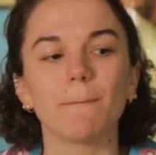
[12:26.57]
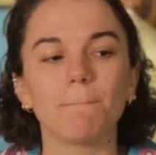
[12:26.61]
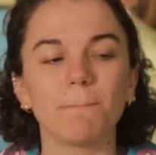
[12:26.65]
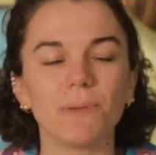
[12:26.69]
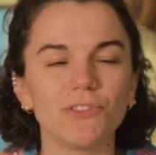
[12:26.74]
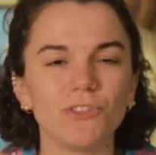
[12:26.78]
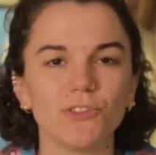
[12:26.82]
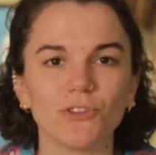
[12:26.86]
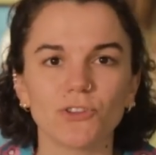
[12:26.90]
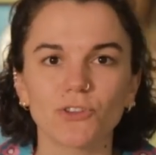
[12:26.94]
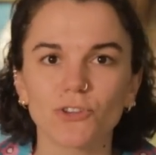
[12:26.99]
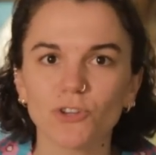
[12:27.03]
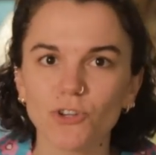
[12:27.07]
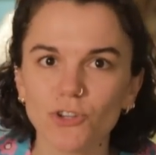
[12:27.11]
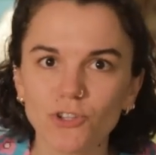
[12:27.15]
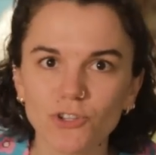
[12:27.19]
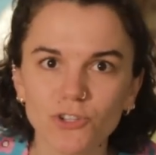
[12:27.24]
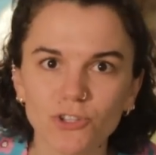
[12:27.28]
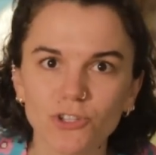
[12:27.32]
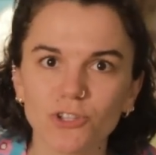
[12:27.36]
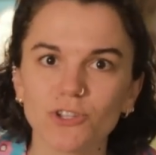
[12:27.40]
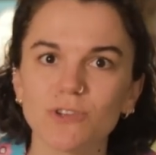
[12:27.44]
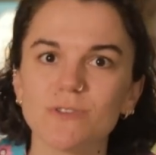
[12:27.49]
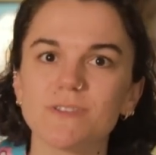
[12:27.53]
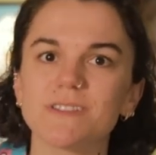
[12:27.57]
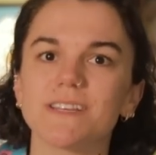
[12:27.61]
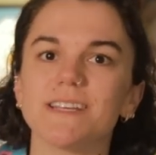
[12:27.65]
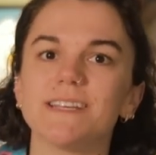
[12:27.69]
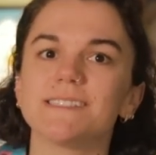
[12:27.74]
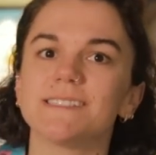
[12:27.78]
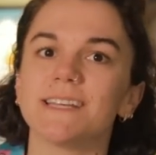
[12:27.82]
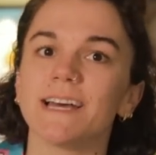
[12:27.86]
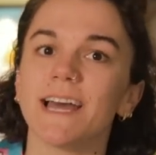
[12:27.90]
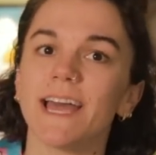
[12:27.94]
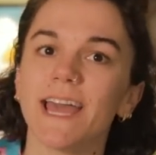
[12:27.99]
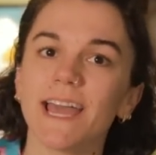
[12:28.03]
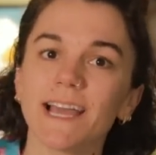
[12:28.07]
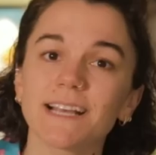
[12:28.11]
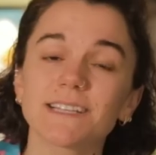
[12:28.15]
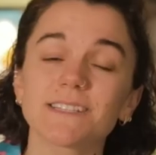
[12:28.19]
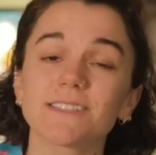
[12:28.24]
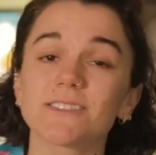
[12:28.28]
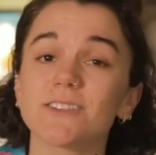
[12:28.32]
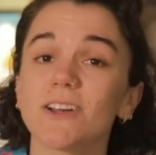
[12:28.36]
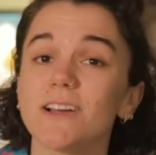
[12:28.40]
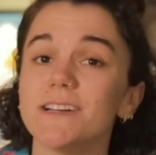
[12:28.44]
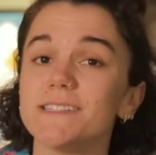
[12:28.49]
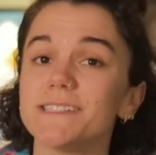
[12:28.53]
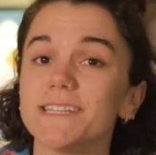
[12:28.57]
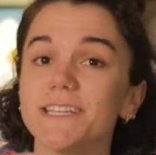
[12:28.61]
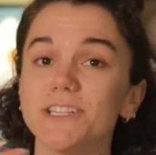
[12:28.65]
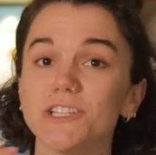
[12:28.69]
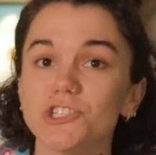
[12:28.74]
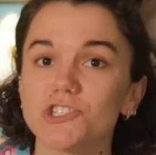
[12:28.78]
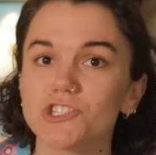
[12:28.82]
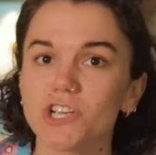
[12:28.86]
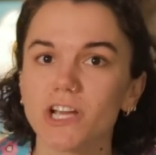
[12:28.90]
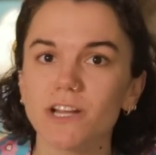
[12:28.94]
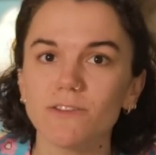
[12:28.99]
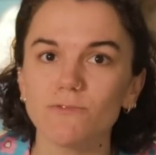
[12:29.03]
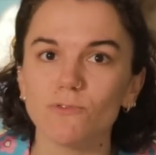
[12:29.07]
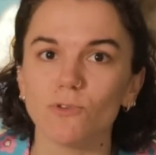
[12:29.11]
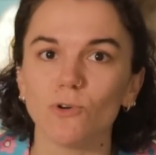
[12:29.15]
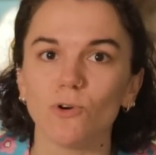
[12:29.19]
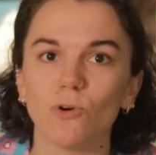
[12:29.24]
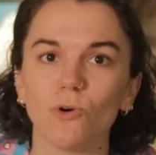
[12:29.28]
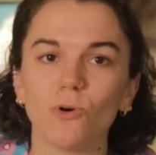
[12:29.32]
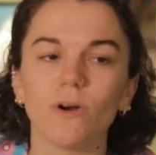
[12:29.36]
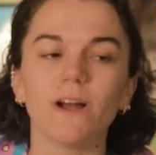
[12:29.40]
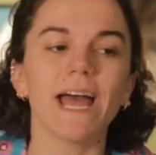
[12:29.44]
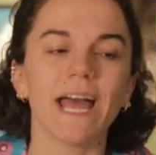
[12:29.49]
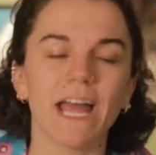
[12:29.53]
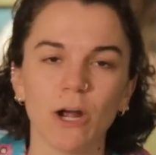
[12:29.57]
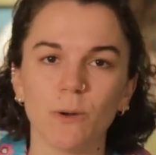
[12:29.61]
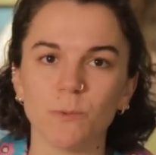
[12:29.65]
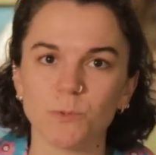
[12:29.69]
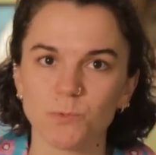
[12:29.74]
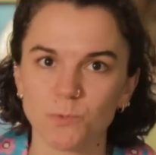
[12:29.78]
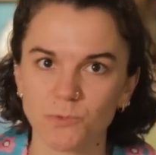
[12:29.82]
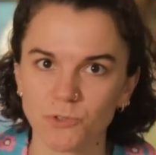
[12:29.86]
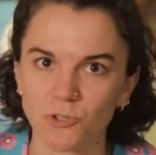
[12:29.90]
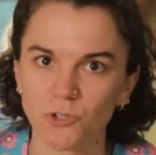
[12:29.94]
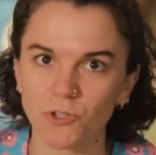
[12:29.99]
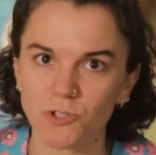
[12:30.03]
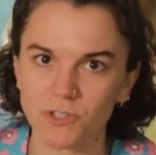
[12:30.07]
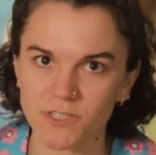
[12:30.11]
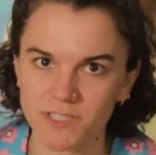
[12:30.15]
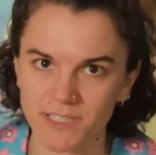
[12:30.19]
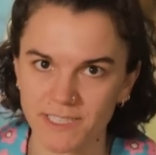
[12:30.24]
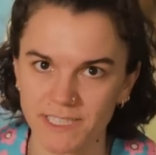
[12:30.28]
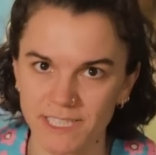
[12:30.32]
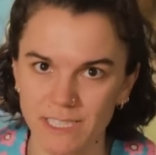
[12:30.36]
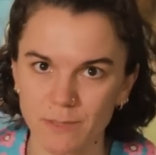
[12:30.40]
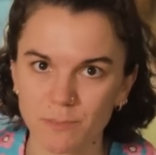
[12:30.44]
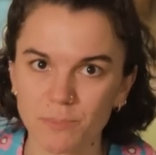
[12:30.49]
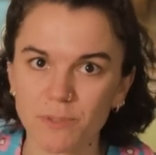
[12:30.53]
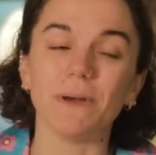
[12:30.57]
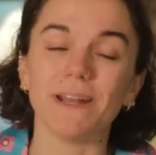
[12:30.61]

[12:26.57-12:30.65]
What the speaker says: but the good news is that exercise in general helps with good sleep,